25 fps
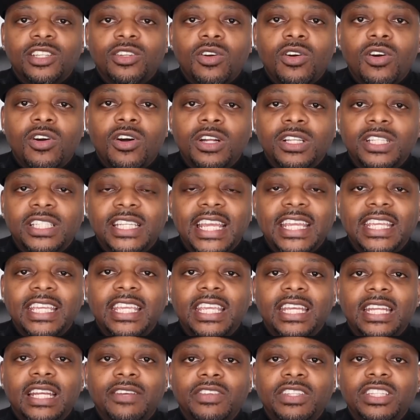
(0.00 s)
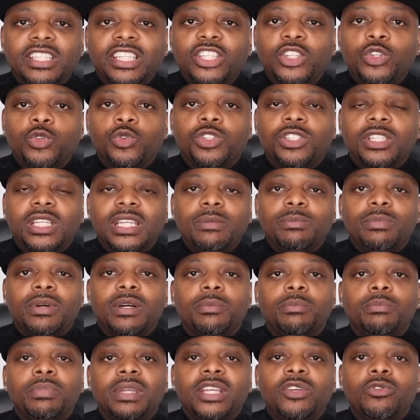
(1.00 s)
it all take in everything you see
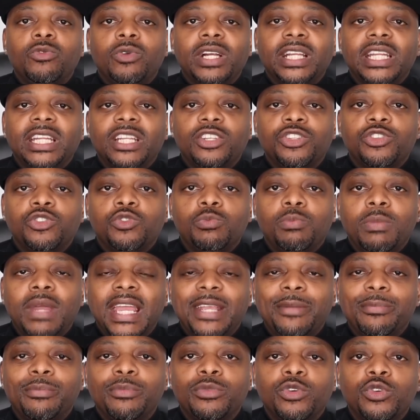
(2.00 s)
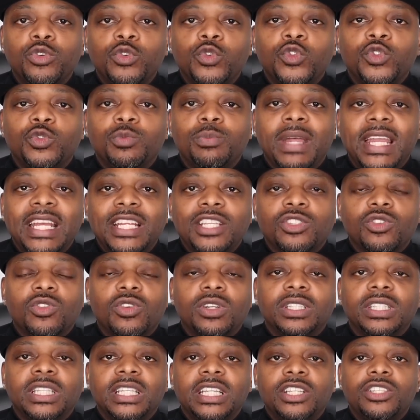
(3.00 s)
but be ready to make moves based
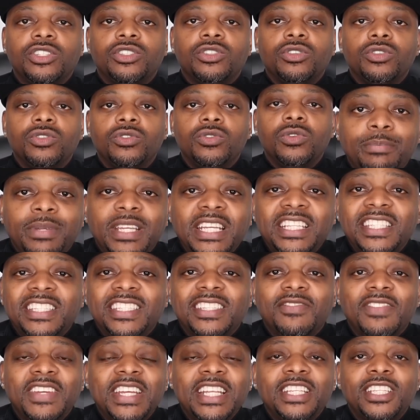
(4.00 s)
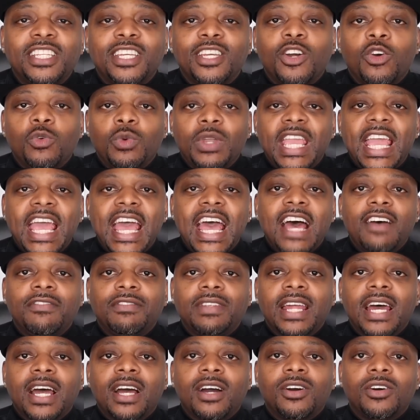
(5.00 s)
on these new pieces of intel we have
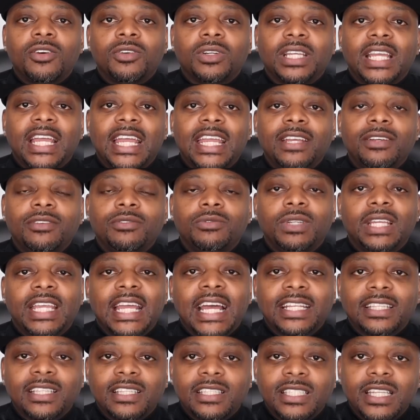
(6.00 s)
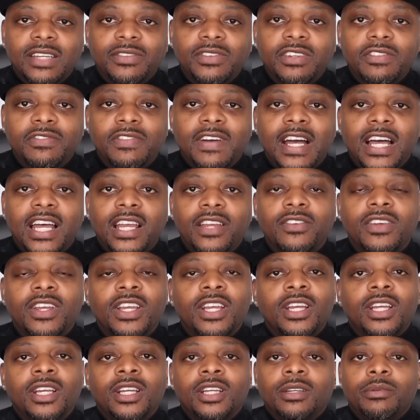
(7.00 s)
now okay we got the 75
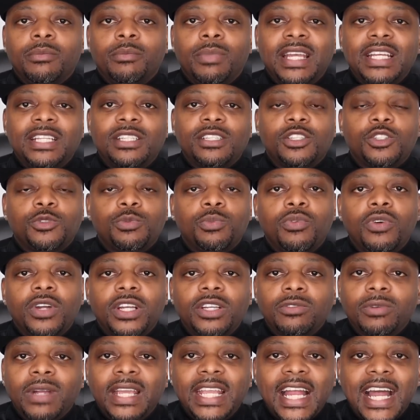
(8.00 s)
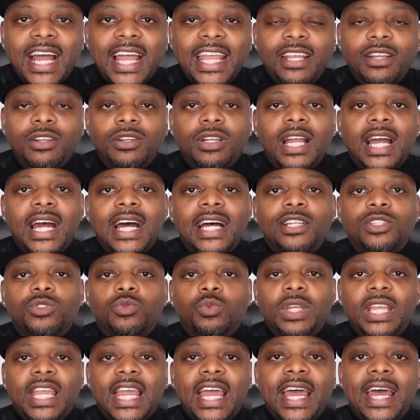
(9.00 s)
basis point rate hike guys
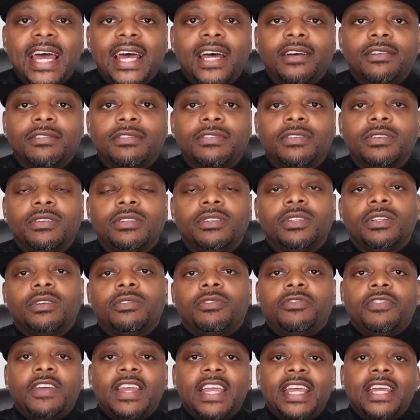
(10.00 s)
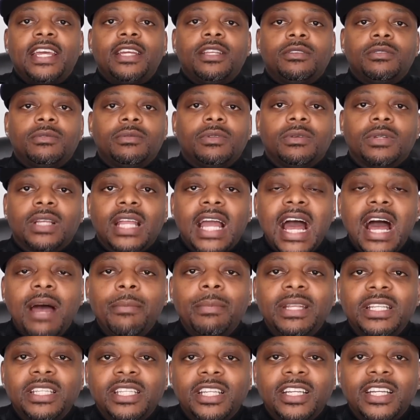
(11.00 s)
we have the fed
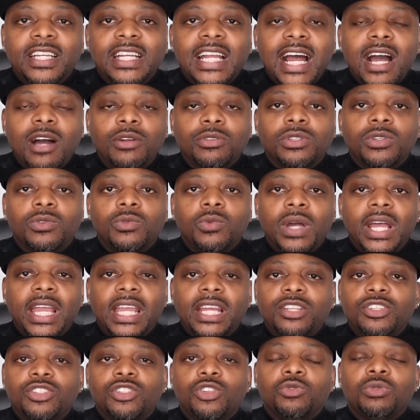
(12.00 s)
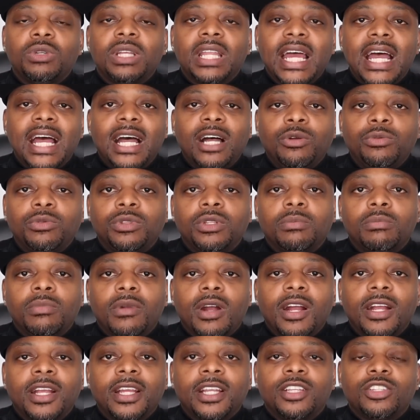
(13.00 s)
commentary out the way. So now the
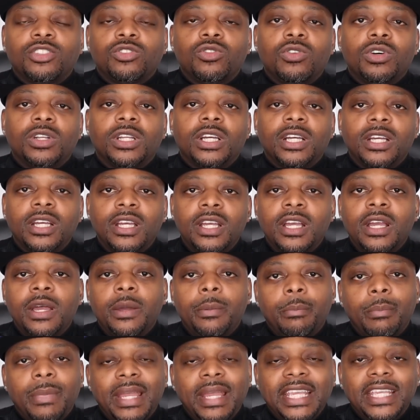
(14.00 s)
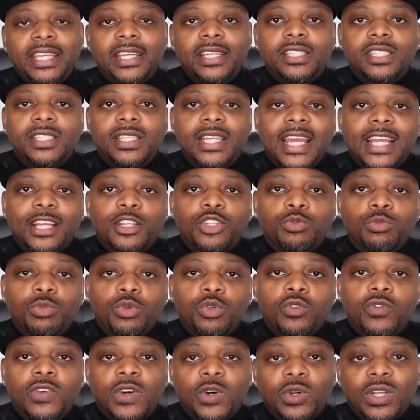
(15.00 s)
market is going to make its next
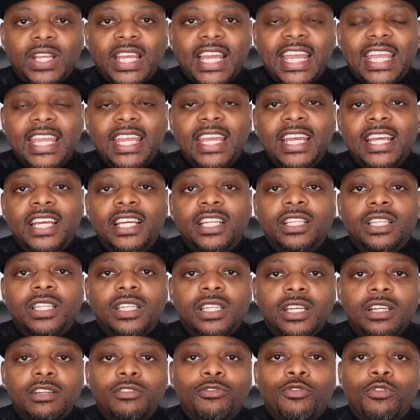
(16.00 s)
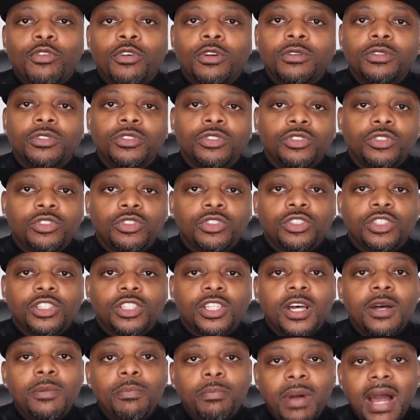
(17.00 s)
move, okay? Look for some